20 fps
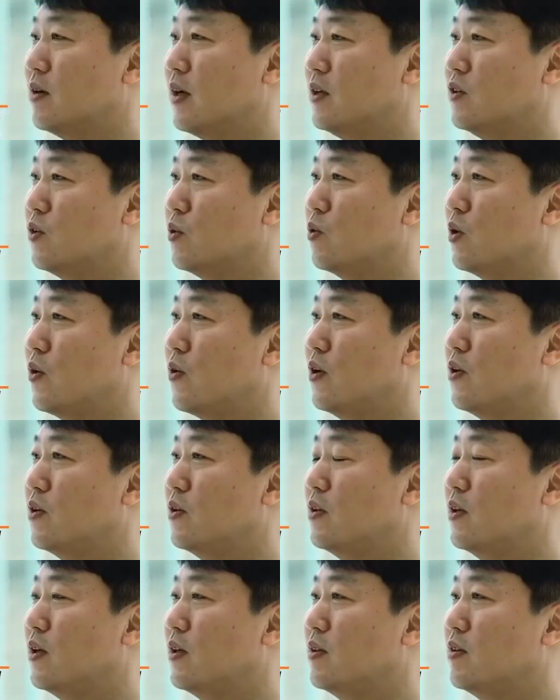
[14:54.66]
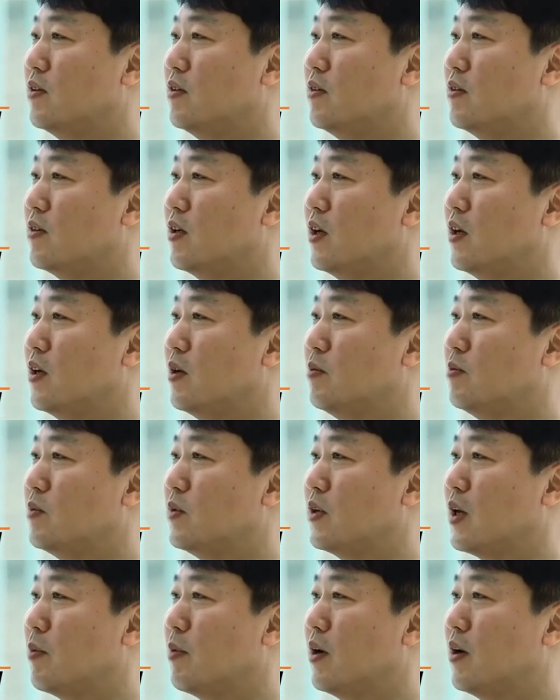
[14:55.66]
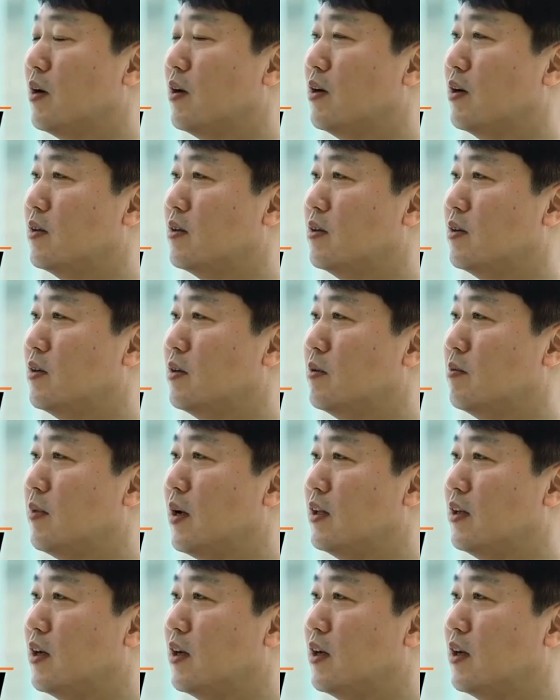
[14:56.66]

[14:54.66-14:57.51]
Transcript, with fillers: responsible for developing safety related systems and